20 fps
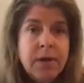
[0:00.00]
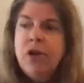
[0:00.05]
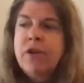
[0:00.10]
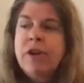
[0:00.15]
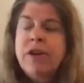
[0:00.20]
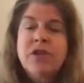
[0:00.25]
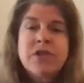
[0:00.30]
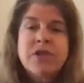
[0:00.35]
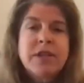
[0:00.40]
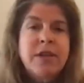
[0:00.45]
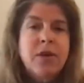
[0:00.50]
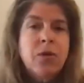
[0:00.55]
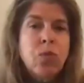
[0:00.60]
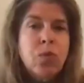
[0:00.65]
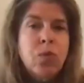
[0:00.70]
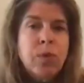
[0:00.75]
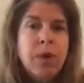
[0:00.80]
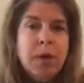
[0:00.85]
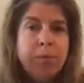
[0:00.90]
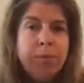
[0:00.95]
You're just going
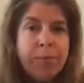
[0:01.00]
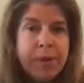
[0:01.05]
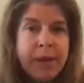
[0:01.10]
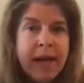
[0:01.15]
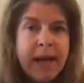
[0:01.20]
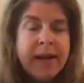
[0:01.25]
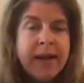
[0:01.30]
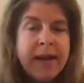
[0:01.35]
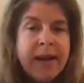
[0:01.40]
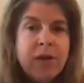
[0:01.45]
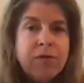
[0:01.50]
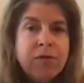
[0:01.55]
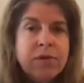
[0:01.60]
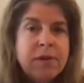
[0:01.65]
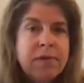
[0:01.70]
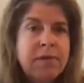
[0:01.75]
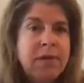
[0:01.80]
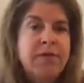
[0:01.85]
to pluck it out,